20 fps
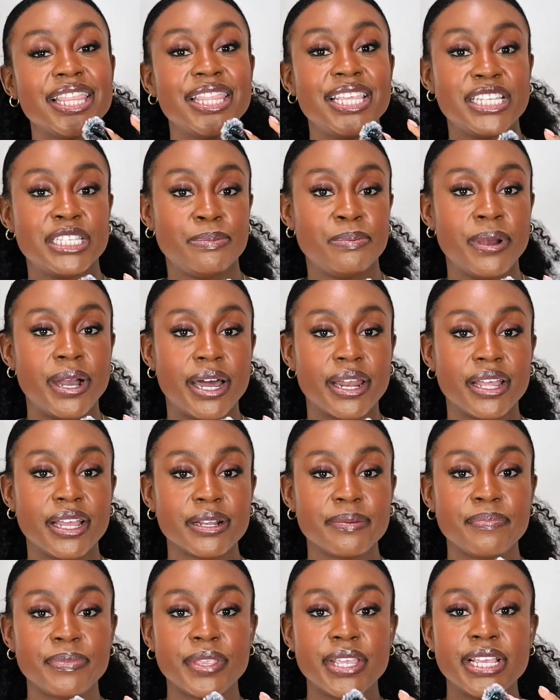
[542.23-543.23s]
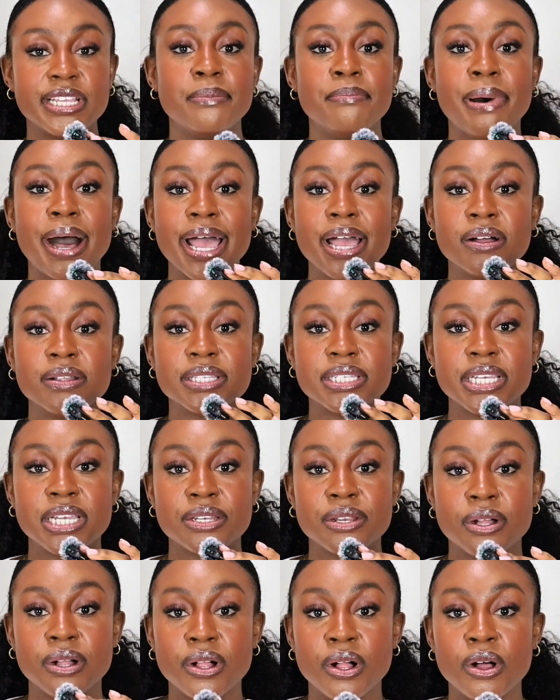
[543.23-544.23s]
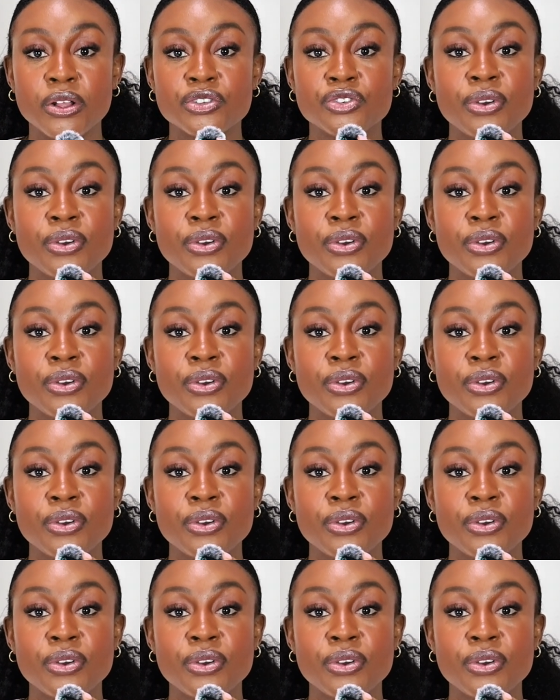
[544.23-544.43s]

this product is the biotinol